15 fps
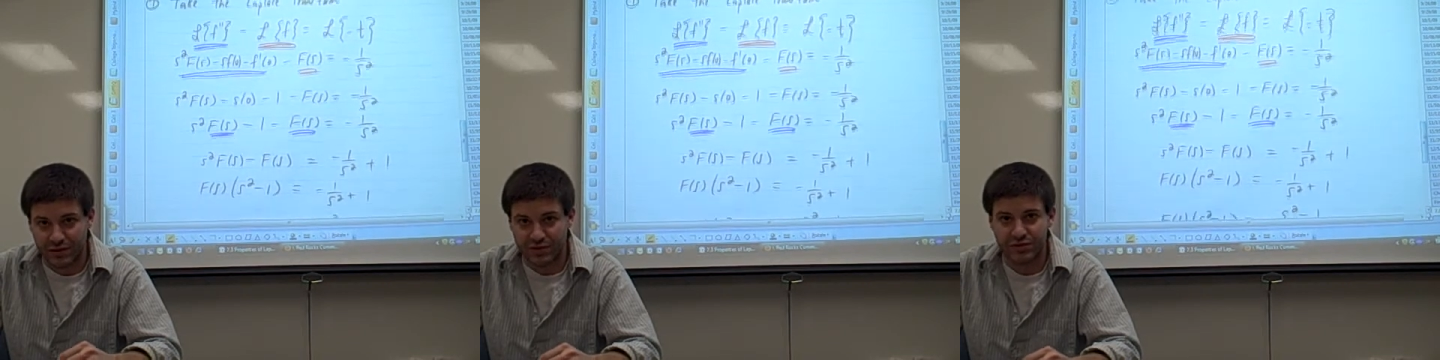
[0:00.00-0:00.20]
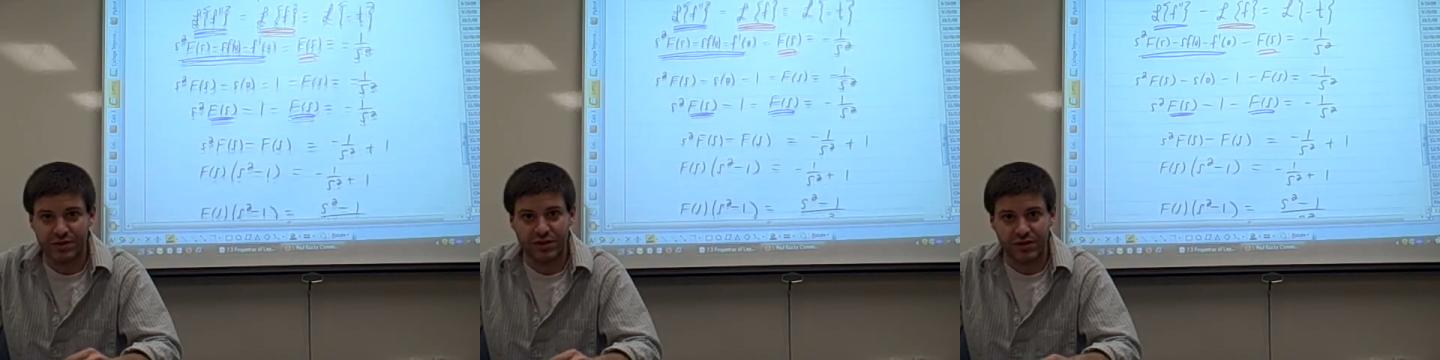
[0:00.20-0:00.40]

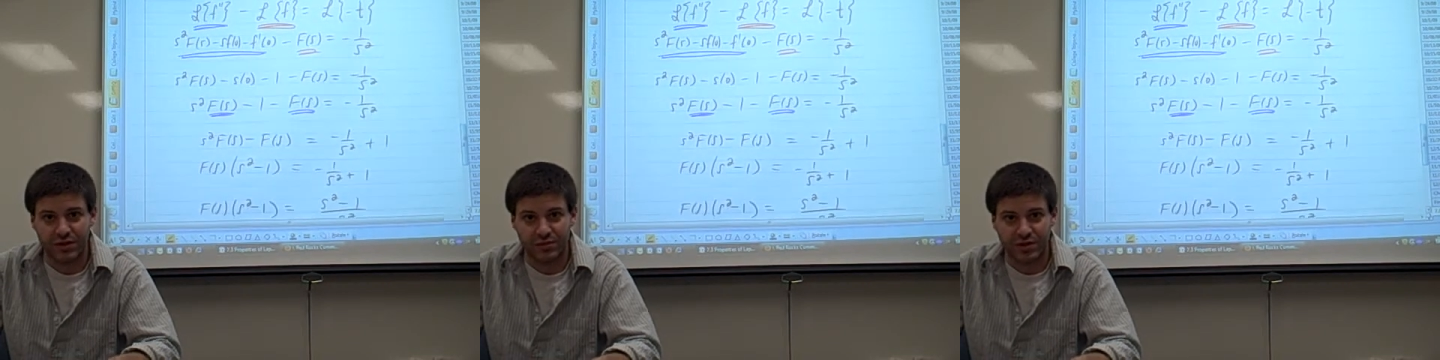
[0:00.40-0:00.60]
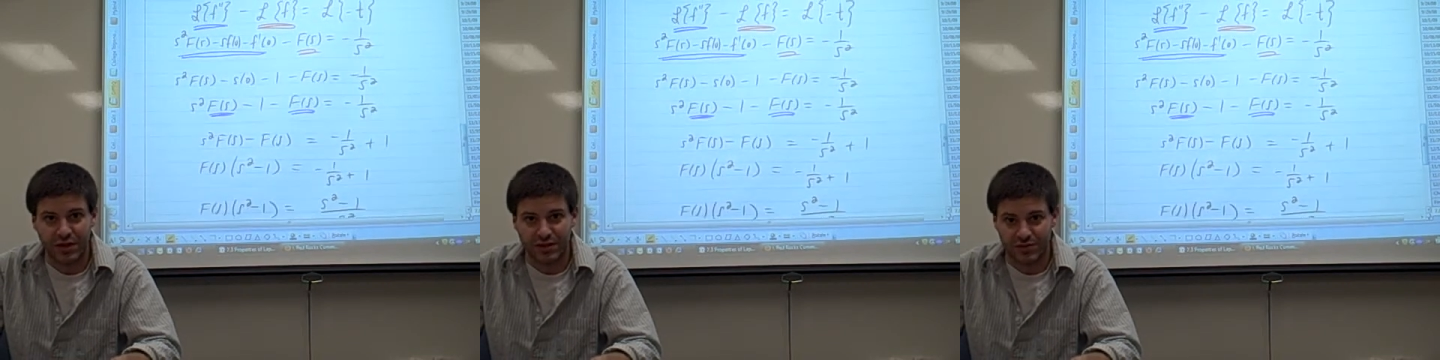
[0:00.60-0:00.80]
using a
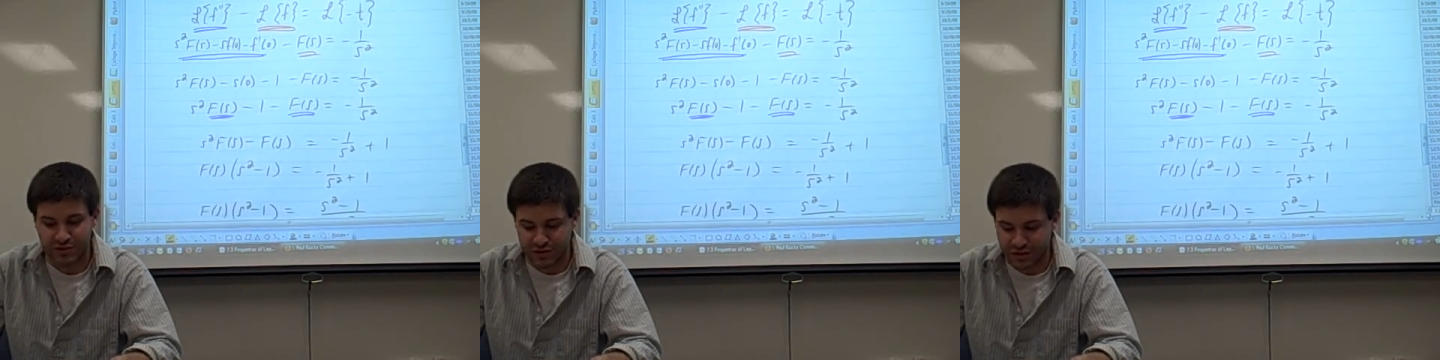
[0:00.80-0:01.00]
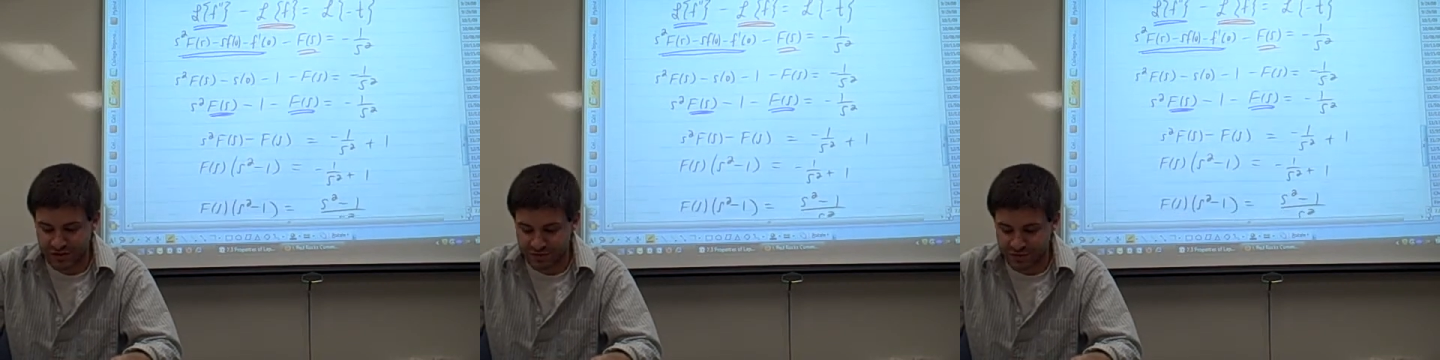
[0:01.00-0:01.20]
Laplace
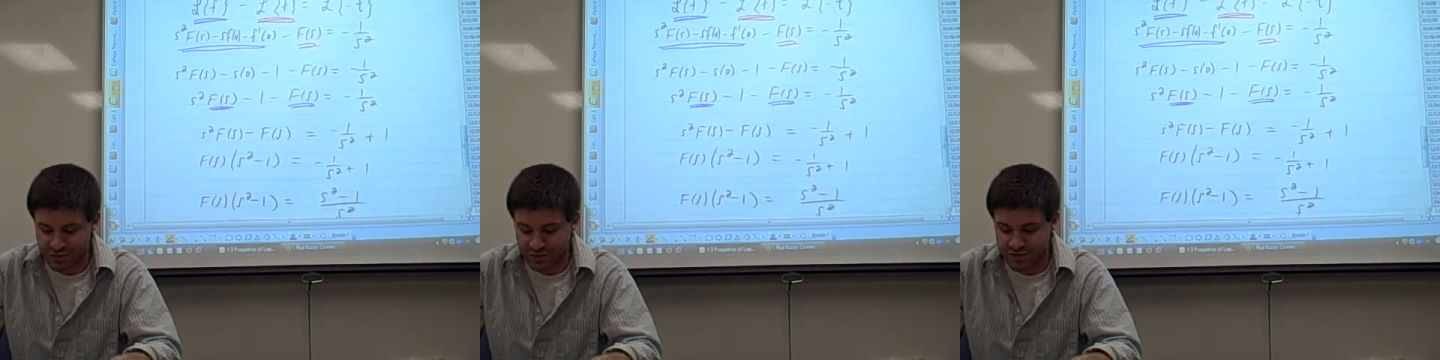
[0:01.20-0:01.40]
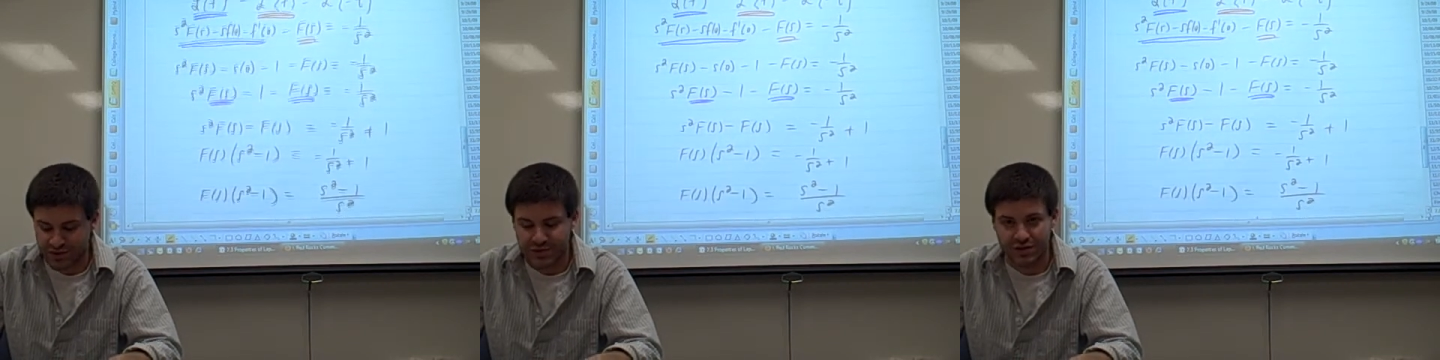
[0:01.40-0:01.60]

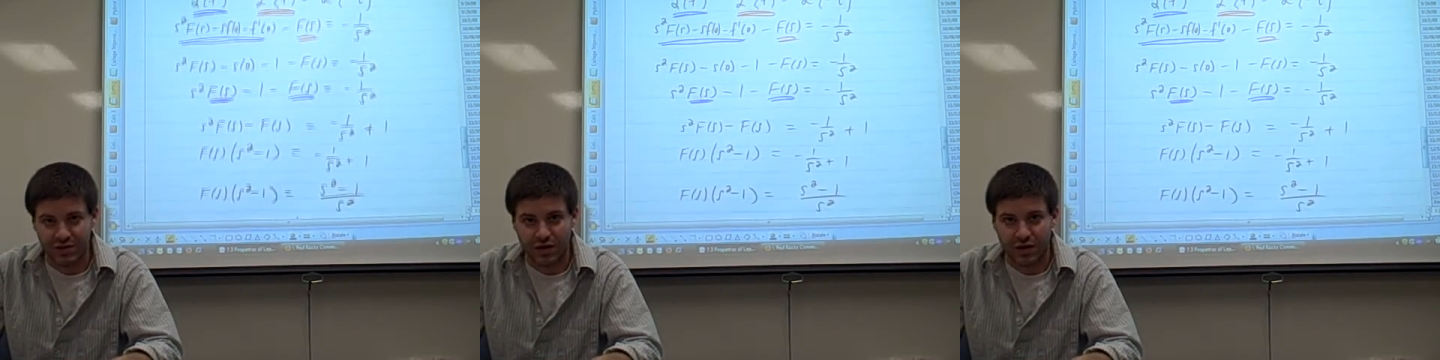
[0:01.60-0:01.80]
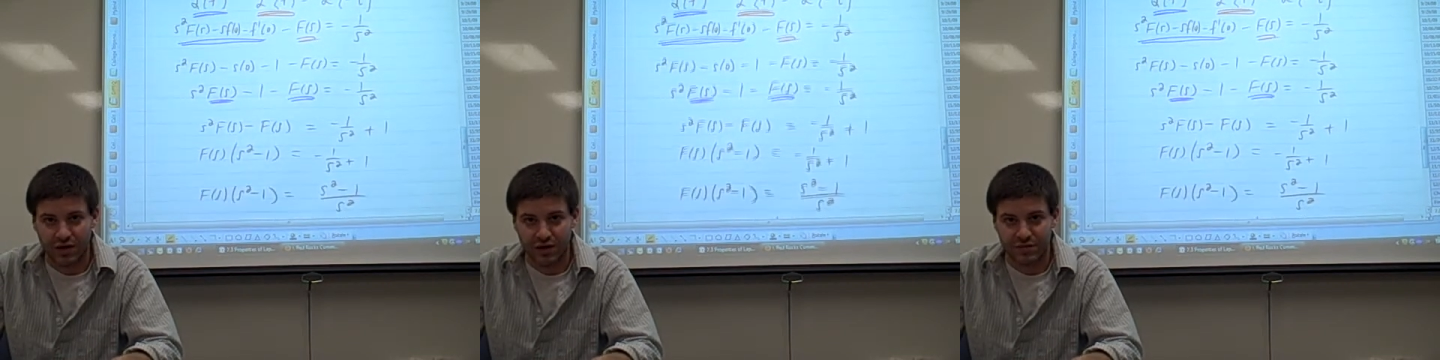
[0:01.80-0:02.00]
transform to
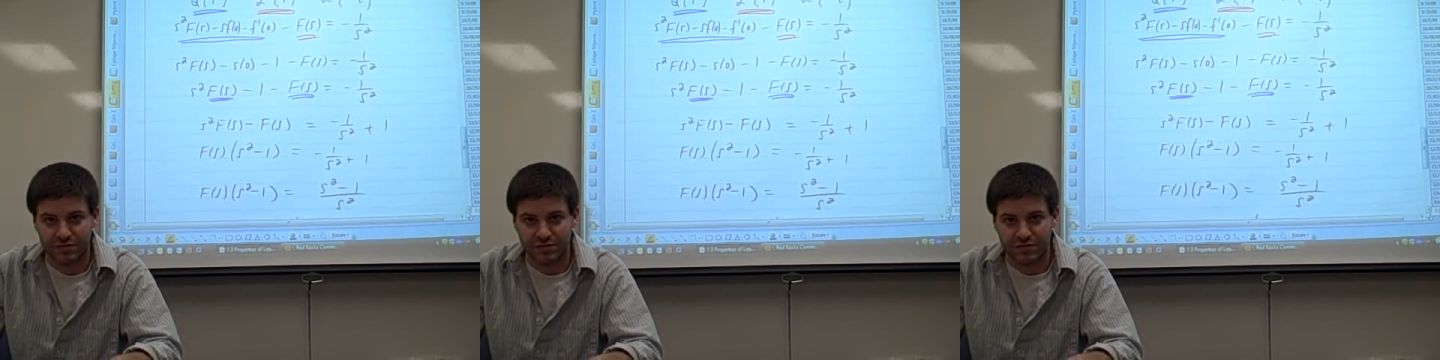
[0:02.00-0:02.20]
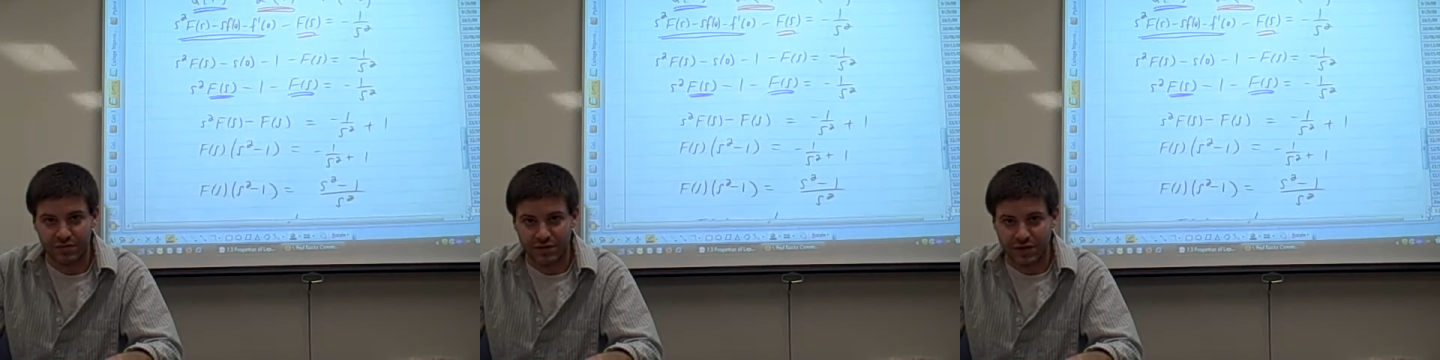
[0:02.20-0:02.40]

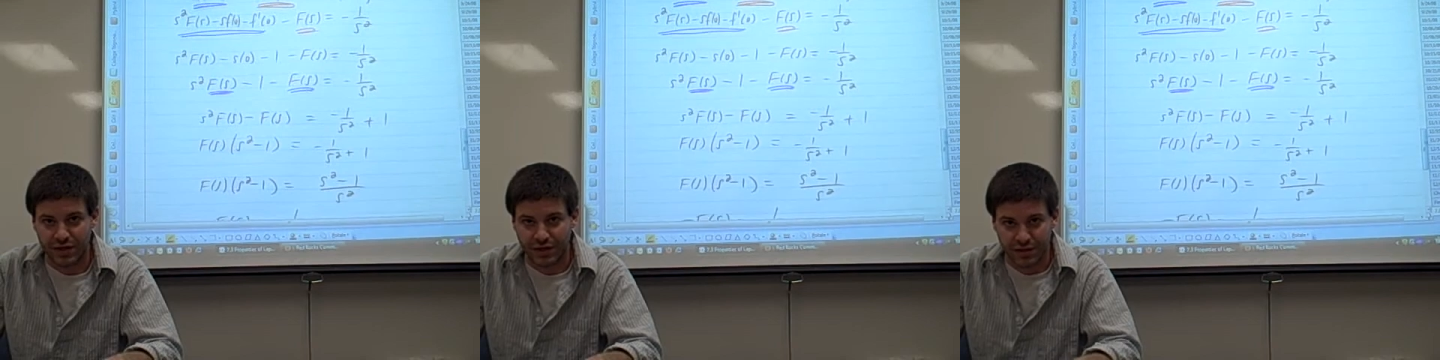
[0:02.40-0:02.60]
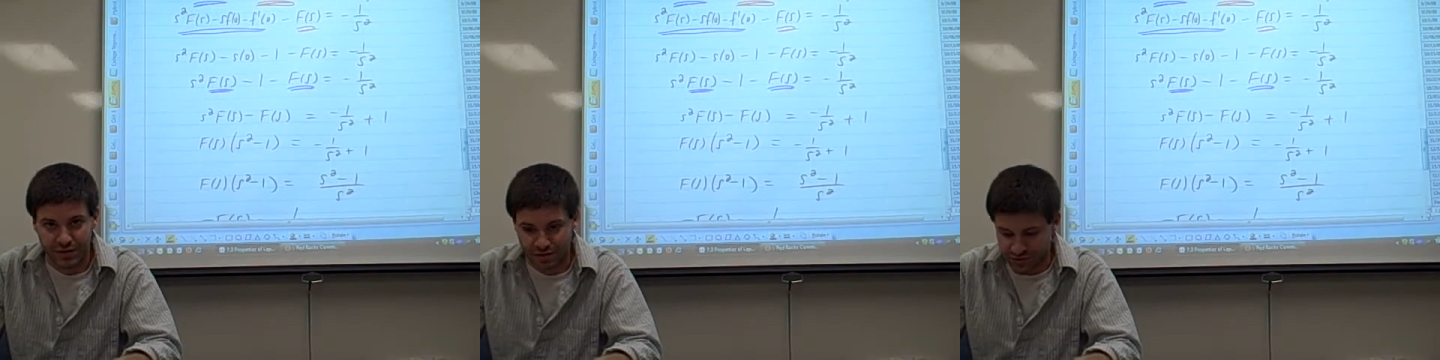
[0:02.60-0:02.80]
solve
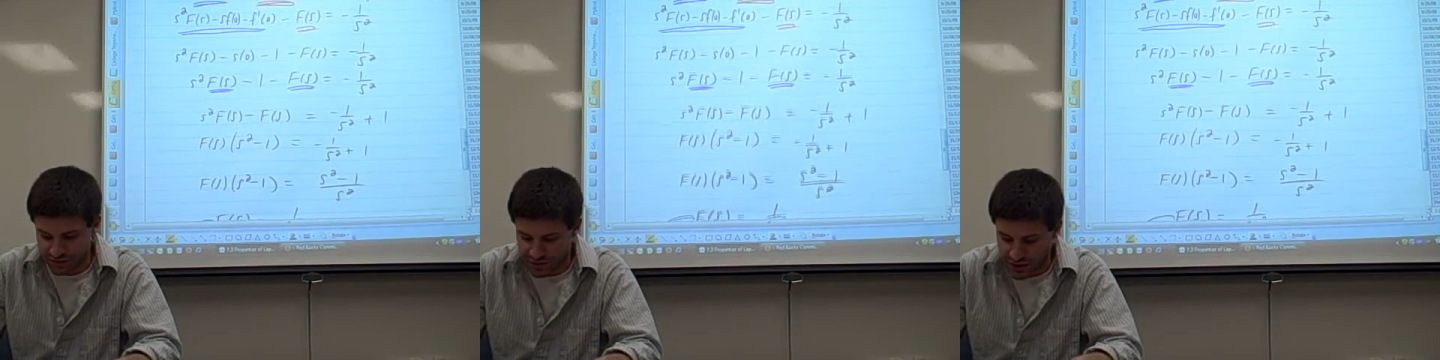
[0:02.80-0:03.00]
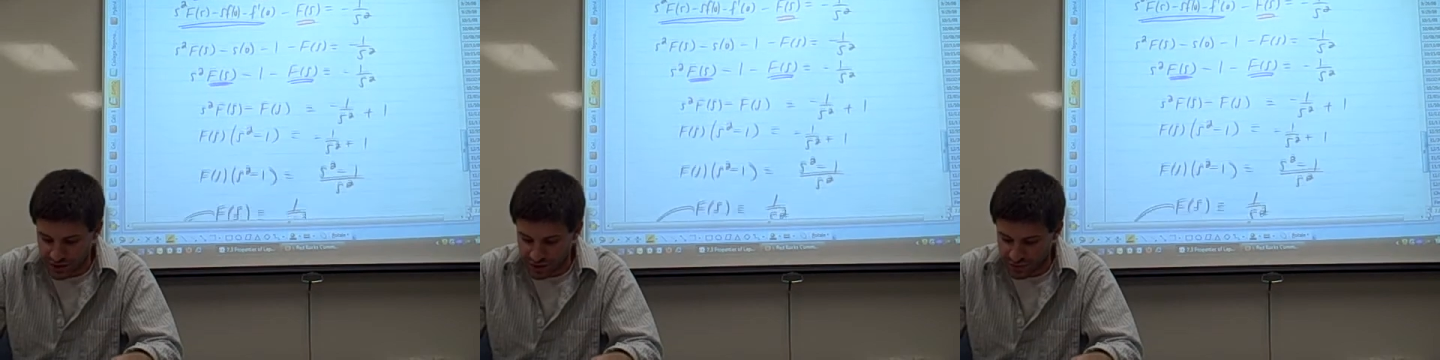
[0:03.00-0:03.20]
an
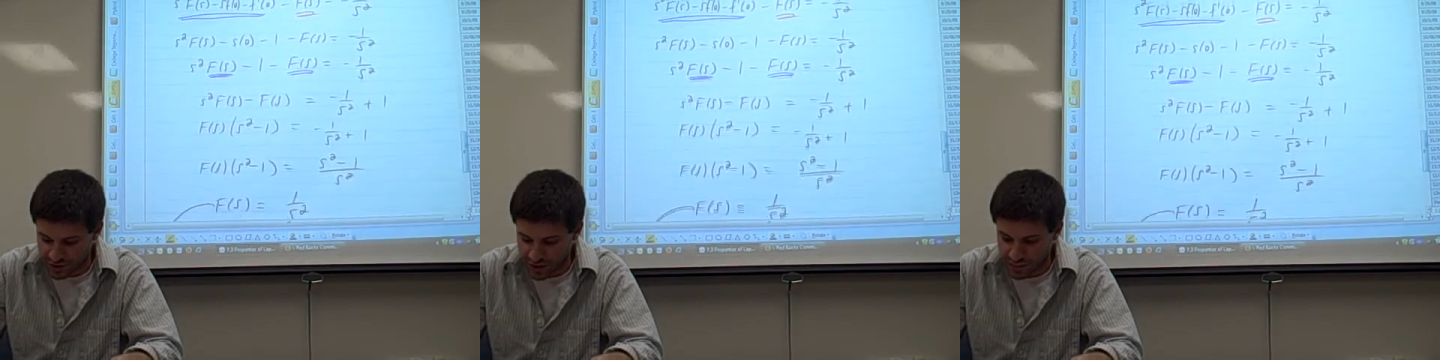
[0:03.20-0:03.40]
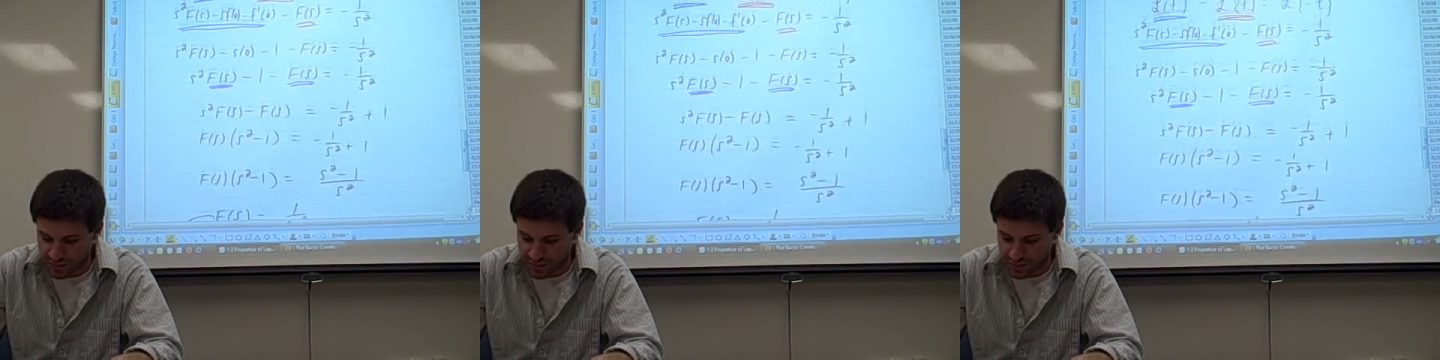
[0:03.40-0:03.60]
initial value
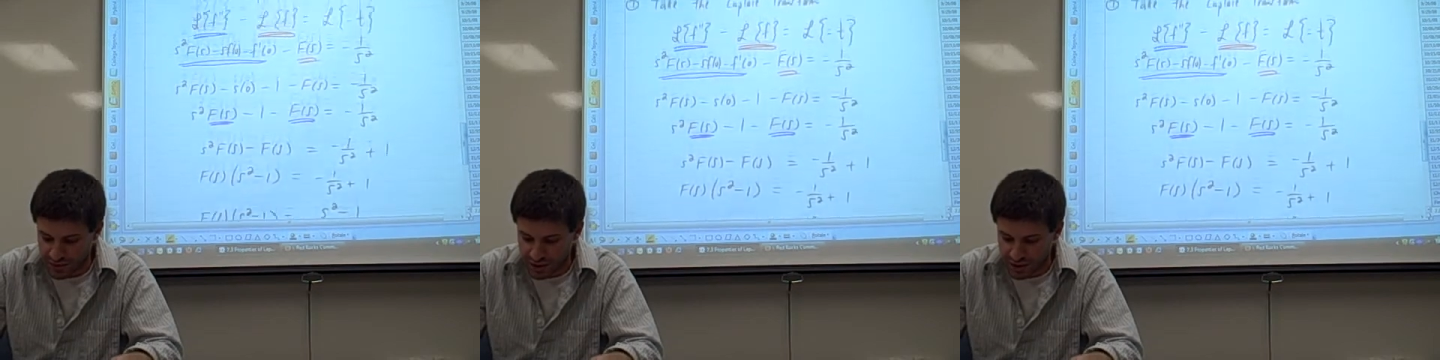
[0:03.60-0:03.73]
problem.